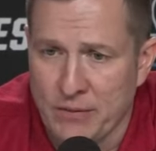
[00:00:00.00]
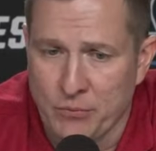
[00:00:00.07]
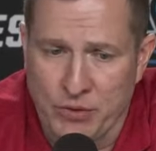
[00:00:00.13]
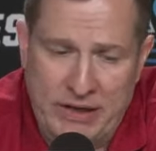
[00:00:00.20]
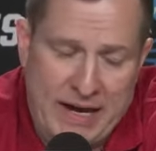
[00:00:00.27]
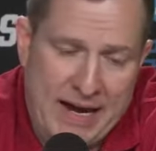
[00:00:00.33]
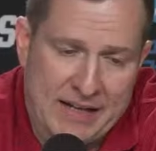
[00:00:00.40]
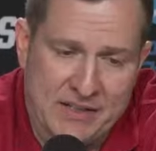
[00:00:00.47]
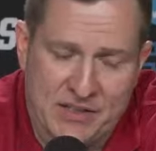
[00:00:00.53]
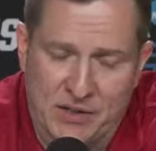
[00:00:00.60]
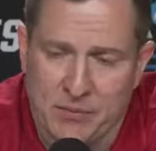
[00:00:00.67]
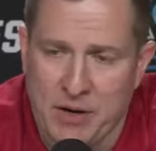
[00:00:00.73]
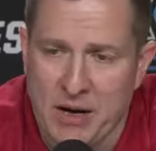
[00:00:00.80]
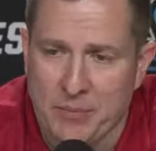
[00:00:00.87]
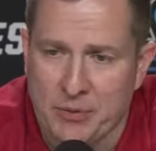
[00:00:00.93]
We had
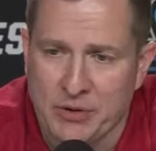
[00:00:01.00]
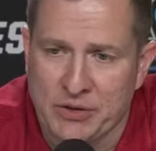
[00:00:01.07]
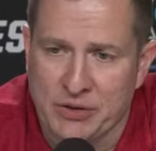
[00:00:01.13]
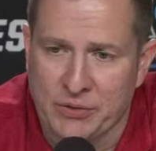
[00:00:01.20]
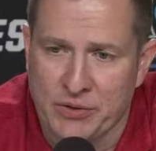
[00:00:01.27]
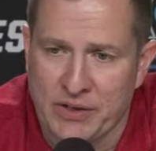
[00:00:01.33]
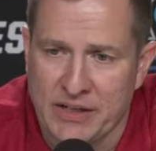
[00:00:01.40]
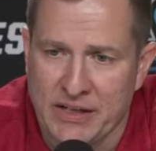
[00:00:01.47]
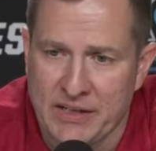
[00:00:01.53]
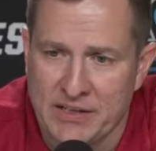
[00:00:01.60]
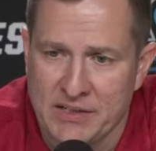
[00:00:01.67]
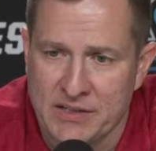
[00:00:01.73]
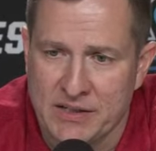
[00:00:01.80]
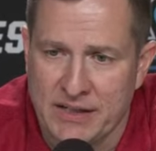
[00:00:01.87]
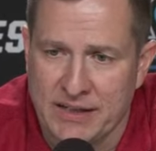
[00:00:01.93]
some
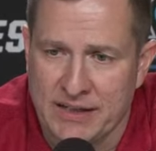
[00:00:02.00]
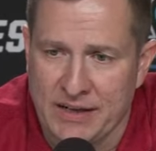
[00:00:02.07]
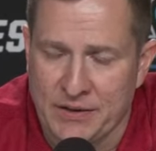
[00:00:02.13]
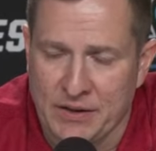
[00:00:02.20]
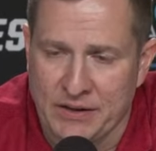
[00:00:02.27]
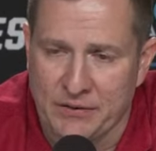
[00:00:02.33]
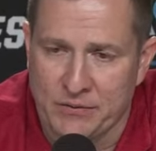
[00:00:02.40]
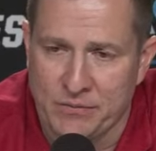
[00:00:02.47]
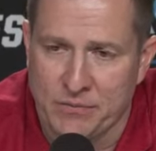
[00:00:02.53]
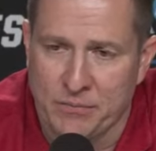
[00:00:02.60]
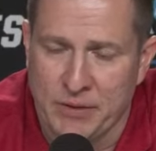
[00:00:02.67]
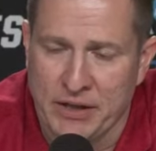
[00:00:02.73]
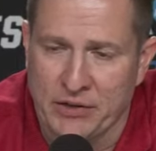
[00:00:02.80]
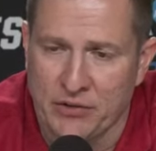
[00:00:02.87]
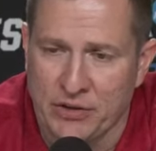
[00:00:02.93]
opportunities, and I think
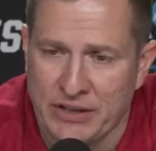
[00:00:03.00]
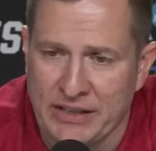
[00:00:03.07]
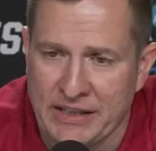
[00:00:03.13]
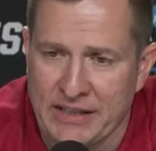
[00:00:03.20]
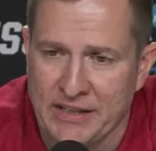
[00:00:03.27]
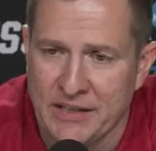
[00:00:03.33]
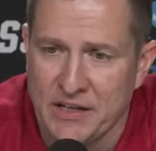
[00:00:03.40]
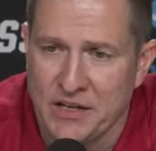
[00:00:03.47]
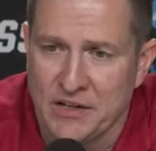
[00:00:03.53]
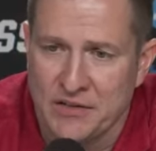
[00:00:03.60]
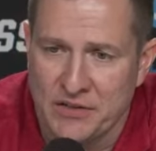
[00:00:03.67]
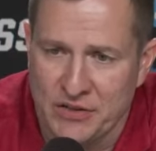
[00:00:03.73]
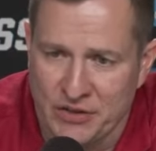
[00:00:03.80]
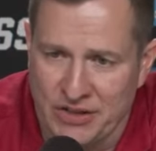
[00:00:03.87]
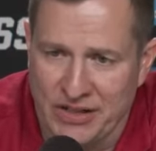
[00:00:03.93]
mentally
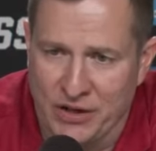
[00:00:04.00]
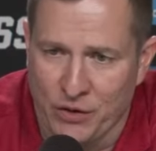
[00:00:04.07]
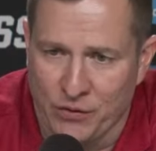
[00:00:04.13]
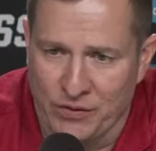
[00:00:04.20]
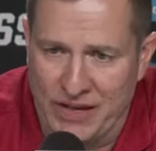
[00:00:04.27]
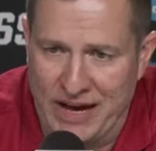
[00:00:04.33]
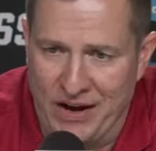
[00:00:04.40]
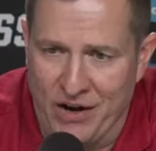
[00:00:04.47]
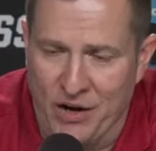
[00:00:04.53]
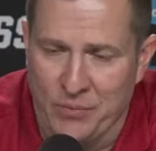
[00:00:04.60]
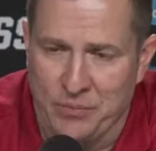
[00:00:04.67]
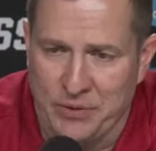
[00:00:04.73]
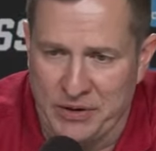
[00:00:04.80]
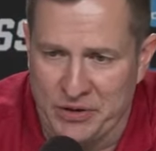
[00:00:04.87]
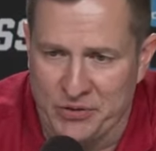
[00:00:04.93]
you get over that
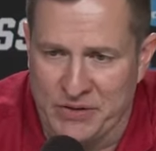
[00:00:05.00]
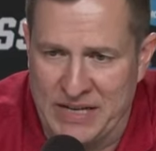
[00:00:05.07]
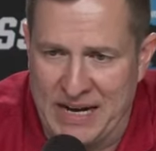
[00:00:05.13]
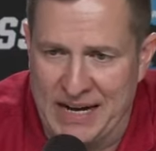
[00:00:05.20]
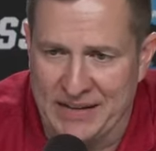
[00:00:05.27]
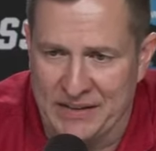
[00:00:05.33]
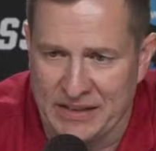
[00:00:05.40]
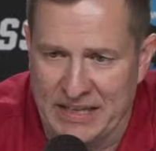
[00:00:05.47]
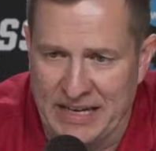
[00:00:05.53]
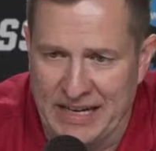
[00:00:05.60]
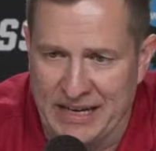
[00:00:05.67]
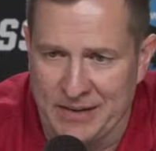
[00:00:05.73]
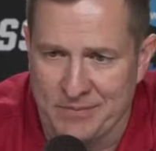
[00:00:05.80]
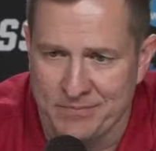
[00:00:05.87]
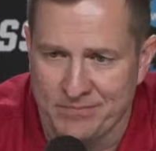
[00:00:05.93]
hump and you tie the
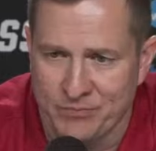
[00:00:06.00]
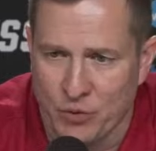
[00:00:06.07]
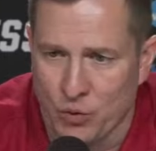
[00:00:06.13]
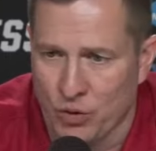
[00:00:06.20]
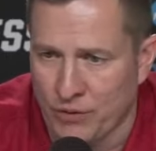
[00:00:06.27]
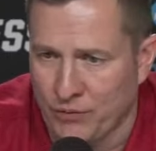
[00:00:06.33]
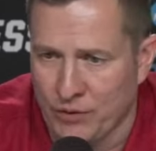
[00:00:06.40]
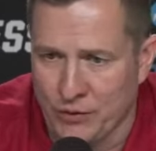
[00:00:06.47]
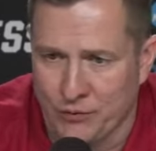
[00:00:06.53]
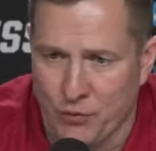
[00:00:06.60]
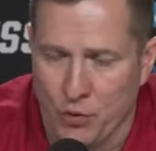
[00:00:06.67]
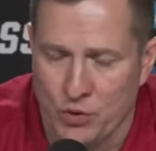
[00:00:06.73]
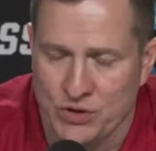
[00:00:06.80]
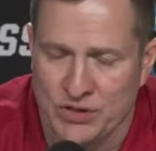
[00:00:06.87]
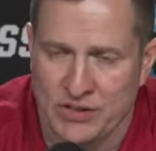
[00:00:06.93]
game, or if you're
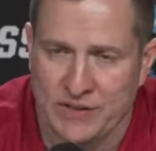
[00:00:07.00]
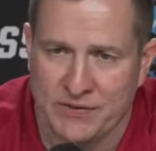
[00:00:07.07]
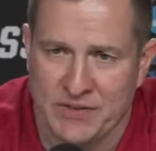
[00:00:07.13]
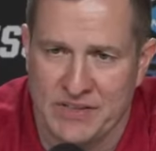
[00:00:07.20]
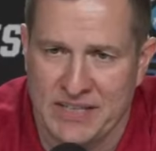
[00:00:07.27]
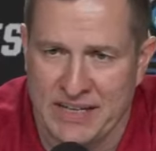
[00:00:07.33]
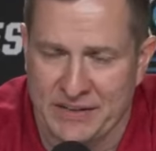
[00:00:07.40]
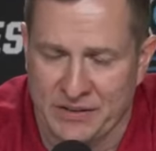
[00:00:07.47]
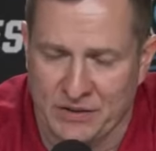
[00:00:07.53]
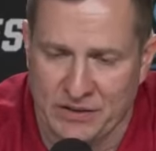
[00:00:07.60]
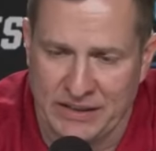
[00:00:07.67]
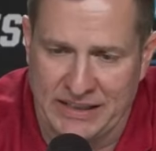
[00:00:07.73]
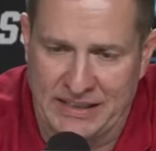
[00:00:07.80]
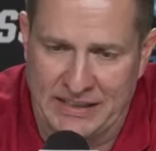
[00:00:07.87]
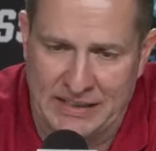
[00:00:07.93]
fortunate enough to take the
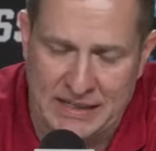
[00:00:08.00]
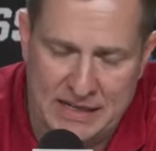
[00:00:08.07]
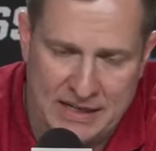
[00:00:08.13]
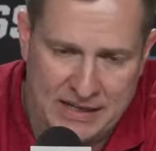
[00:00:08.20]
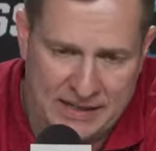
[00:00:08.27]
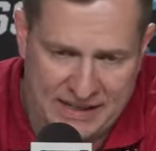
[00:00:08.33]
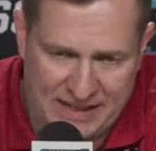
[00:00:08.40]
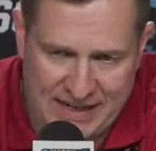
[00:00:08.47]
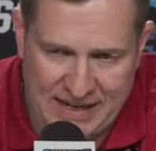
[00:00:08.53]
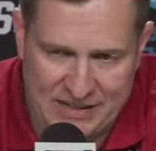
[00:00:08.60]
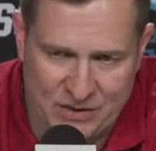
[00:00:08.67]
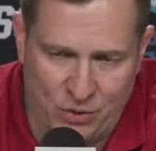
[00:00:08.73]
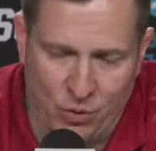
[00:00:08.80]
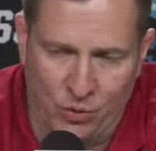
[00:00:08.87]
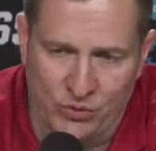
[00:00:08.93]
lead, it has
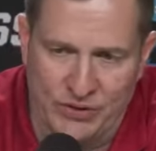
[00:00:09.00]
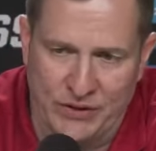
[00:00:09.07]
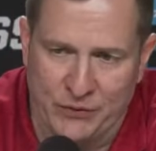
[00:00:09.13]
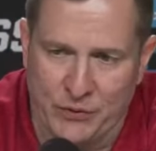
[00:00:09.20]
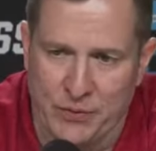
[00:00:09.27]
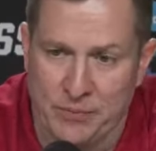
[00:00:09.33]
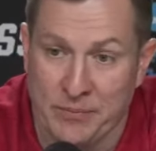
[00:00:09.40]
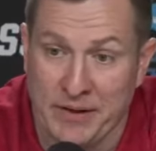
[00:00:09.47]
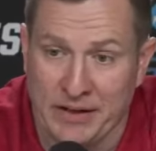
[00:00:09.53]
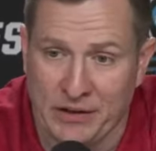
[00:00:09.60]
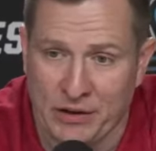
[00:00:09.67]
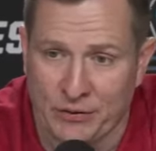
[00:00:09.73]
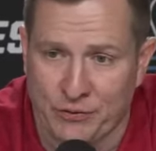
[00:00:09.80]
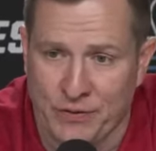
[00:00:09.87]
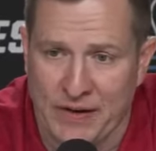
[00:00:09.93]
a whole different
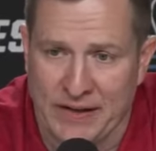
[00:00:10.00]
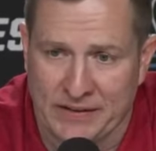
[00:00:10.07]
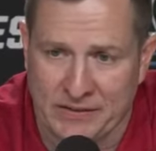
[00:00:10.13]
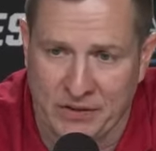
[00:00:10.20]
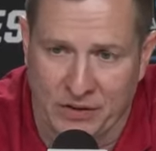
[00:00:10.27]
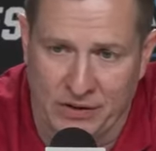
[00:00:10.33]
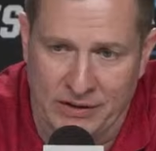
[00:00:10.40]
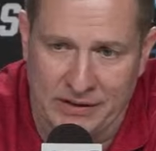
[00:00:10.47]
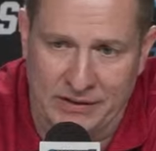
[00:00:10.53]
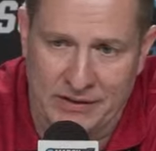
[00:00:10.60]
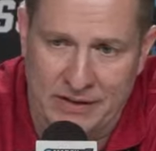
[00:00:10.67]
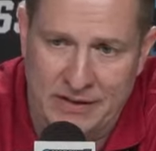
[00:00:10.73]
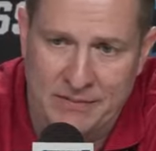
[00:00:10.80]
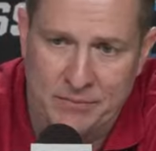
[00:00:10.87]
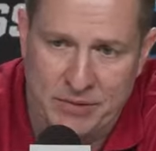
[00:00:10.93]
mental effect on
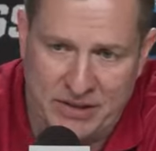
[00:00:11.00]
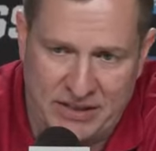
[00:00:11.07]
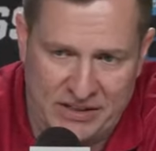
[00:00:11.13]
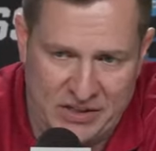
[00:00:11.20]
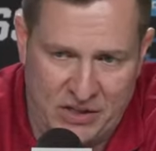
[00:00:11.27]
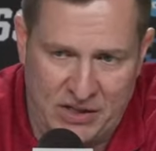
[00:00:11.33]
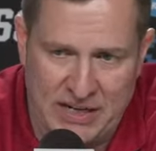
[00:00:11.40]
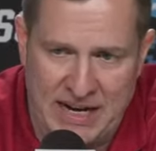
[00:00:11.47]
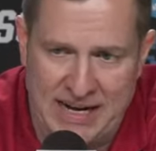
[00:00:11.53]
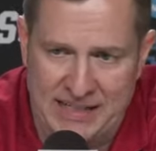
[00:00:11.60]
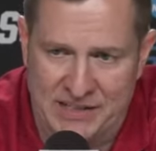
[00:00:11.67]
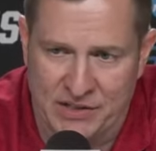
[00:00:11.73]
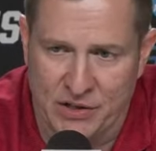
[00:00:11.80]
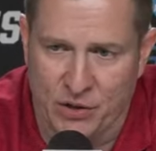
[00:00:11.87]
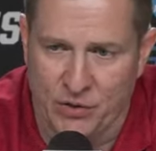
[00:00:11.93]
because our
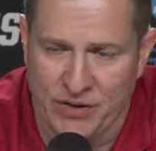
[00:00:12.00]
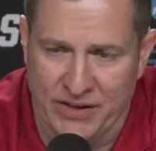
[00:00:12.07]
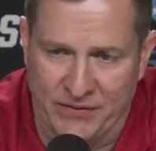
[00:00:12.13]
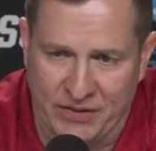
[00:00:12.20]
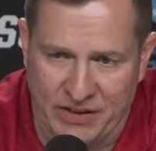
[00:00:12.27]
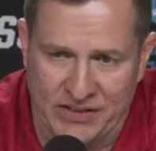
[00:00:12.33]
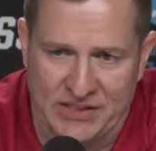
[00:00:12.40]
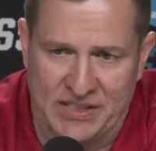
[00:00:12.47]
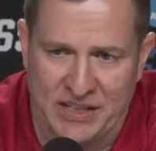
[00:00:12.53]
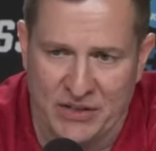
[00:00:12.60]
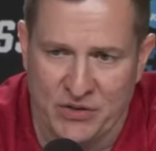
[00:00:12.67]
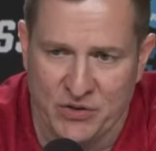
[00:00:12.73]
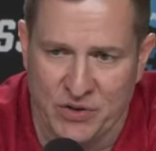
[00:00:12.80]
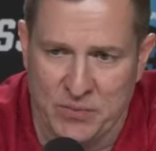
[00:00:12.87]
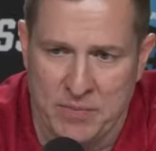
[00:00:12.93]
guys know they've
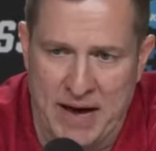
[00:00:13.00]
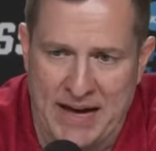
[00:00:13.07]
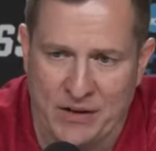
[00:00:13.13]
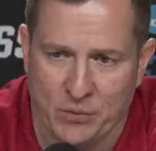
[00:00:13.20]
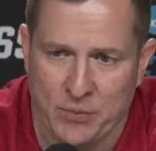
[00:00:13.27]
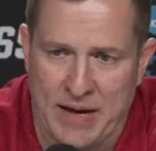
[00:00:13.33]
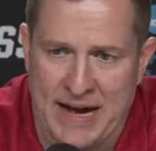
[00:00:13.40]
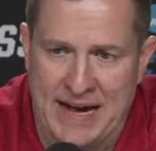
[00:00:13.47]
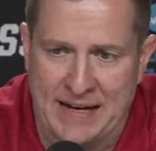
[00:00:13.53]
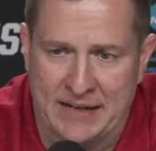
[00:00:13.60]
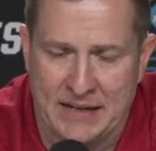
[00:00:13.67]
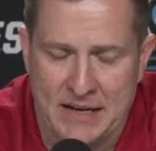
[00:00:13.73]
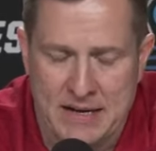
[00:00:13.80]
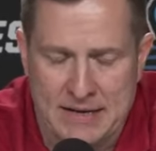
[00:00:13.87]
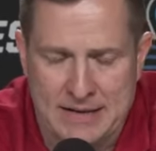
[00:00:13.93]
continued to battle
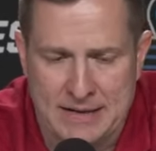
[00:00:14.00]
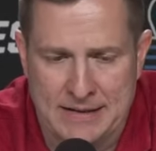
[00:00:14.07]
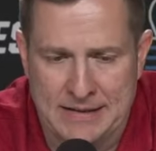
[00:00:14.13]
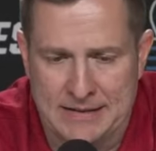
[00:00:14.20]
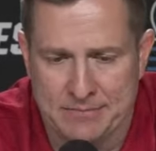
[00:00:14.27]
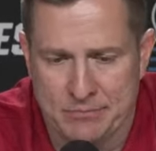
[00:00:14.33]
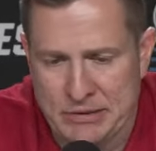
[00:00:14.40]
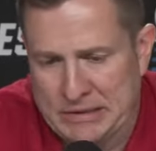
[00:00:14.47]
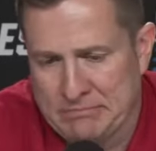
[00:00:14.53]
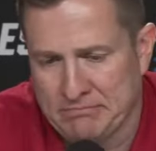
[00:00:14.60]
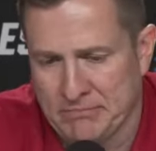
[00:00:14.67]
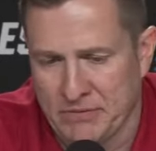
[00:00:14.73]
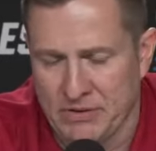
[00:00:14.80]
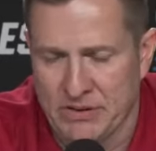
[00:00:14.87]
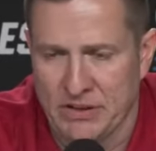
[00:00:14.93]
back. But,
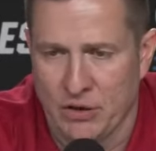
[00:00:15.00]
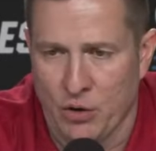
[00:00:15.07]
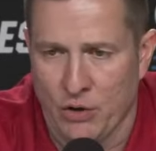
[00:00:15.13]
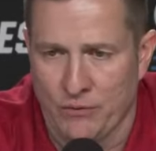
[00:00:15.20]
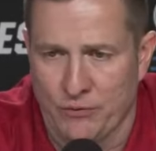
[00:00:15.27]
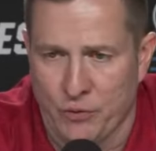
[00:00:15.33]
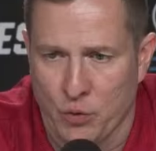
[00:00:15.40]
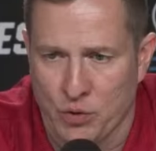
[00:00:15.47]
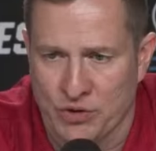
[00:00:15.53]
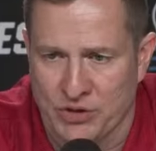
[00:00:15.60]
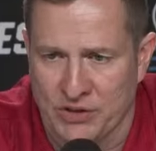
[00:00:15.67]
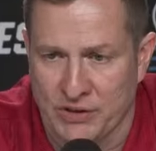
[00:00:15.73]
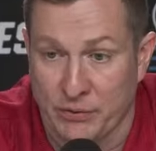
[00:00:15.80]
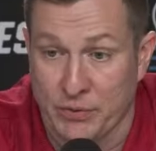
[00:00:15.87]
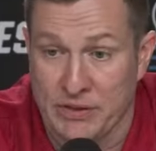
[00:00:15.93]

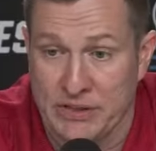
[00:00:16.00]
unfortunately,